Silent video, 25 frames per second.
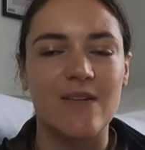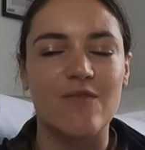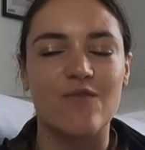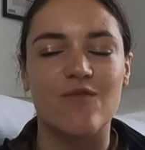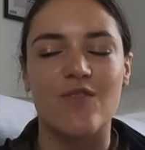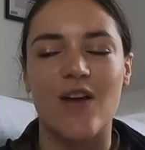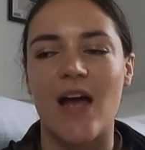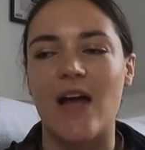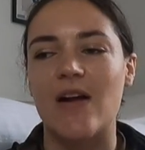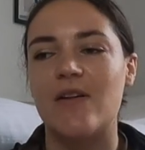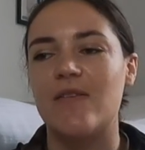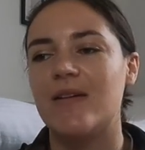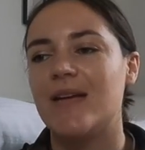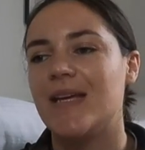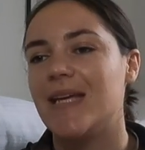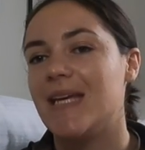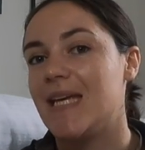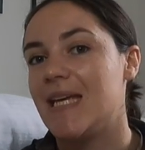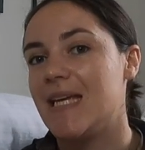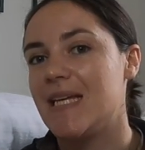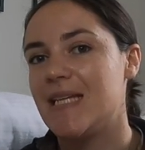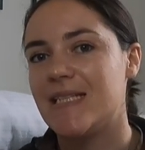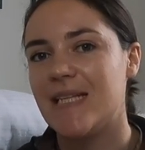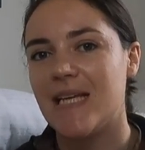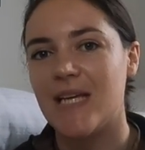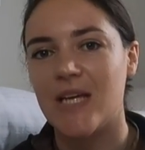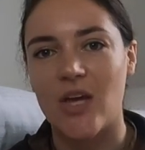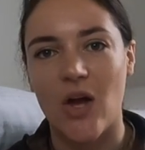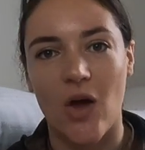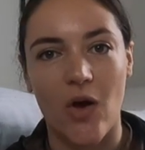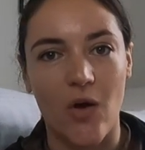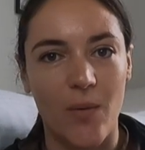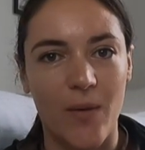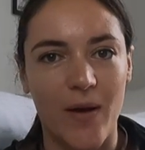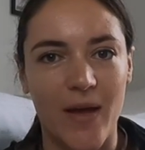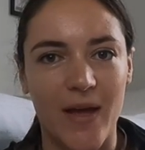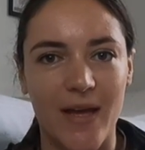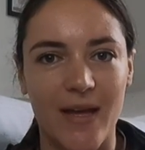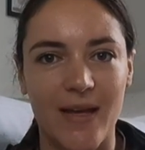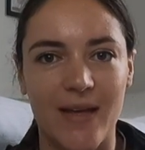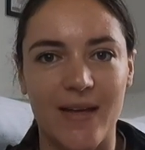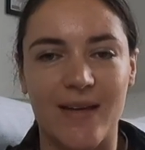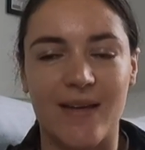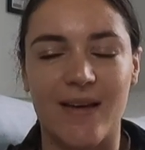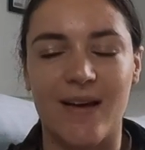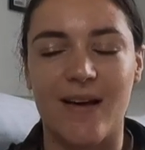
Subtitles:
very easygoing,